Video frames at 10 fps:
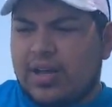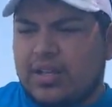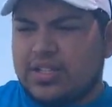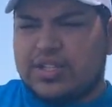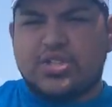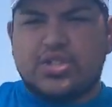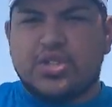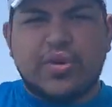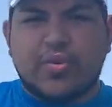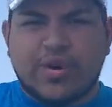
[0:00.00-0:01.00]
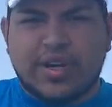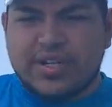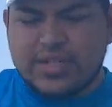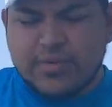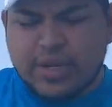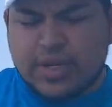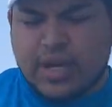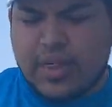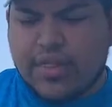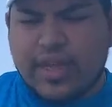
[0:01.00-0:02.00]
just doing weird
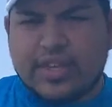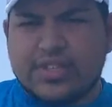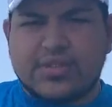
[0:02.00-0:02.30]
things,